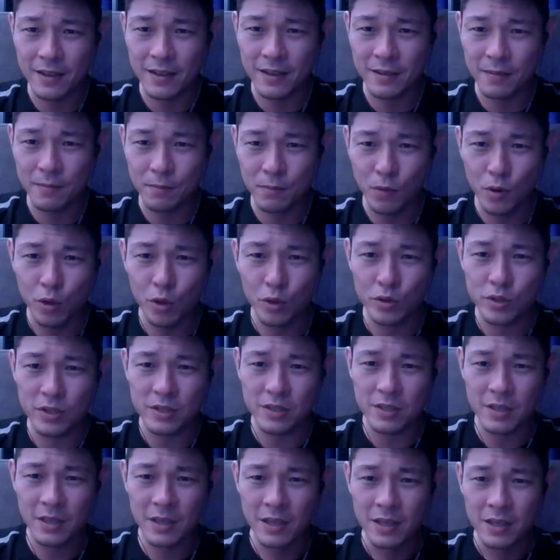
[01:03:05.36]

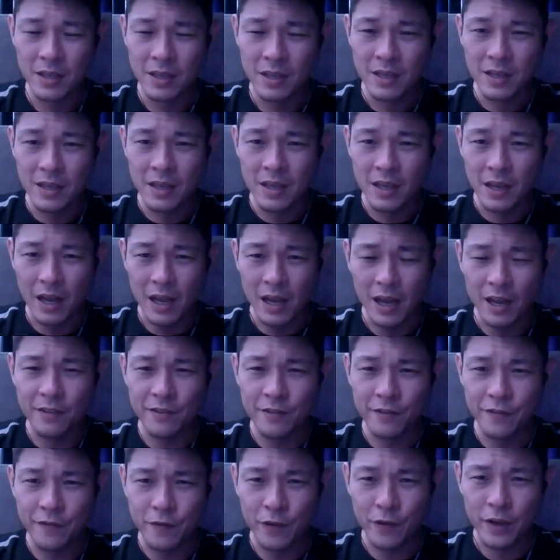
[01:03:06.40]
most
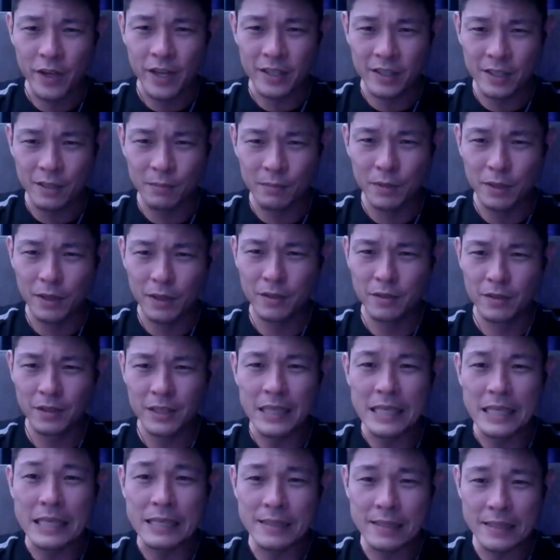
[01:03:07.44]
unforgettable
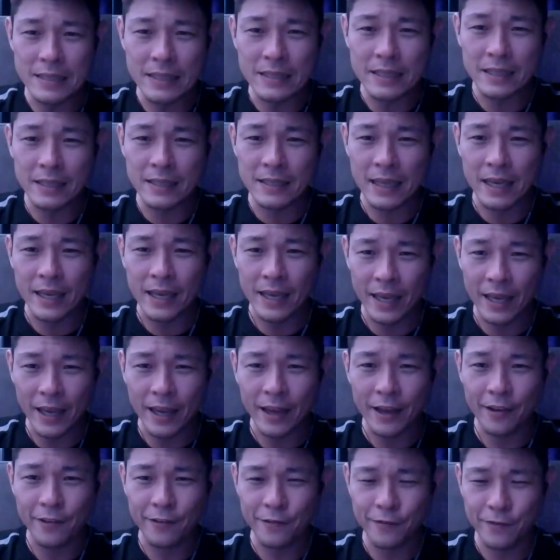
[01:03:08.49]
incident I
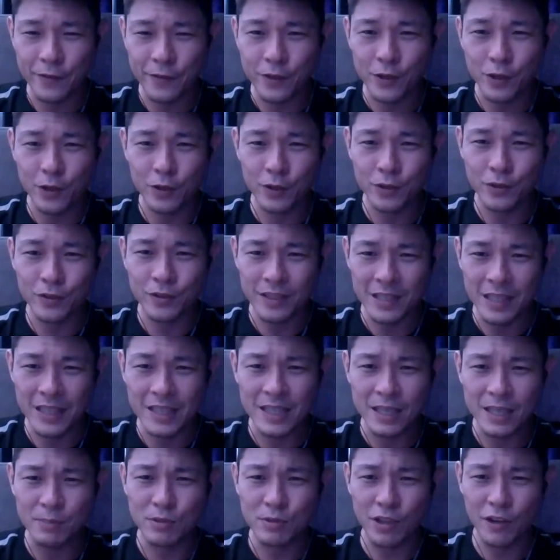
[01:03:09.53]
have, in
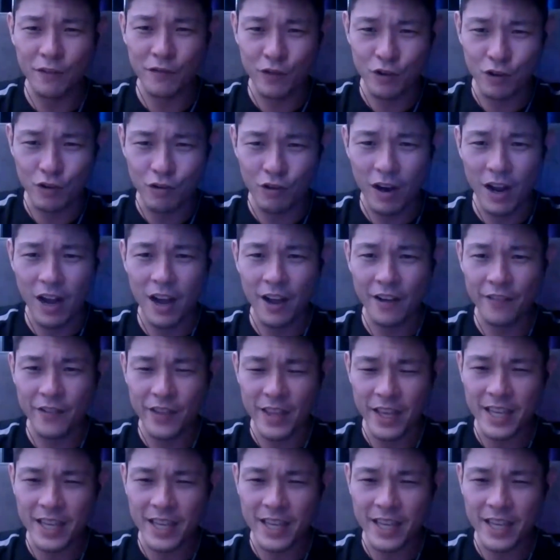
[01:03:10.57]
terms of Krav. And